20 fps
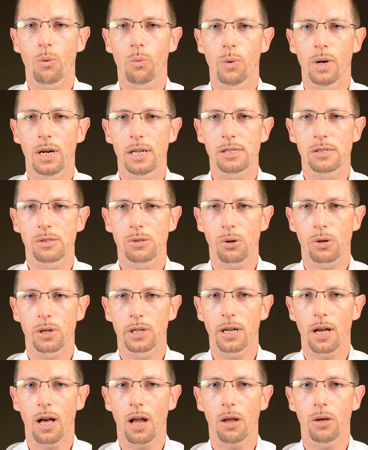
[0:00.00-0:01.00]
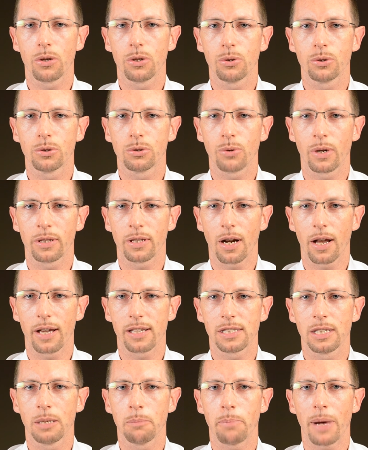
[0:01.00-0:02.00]
will surely allow you to
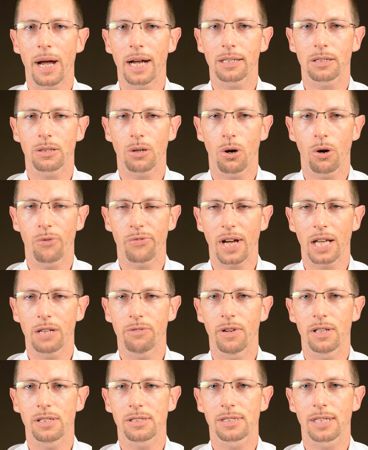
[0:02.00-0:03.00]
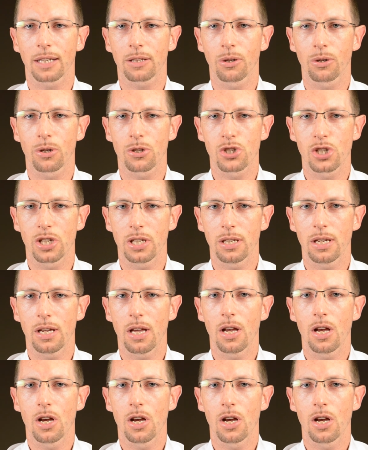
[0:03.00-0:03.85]
analyze the impact of advanced technology